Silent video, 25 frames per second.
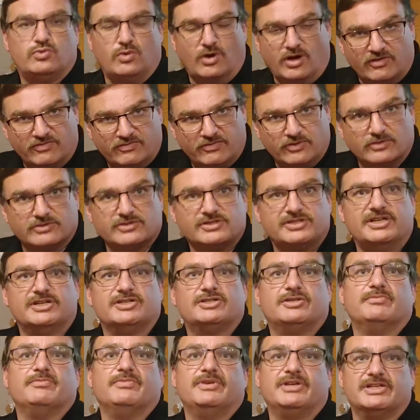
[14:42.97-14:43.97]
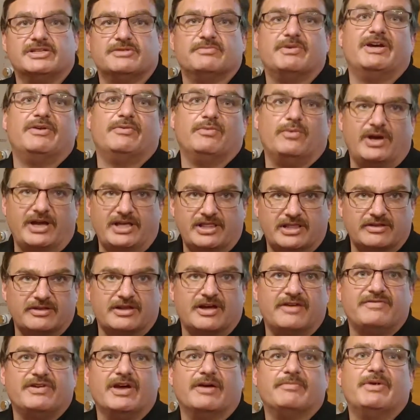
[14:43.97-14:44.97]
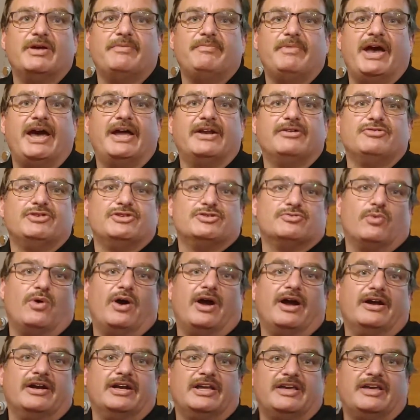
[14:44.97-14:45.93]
12 volt system, because of my way that I've got my batteries wired.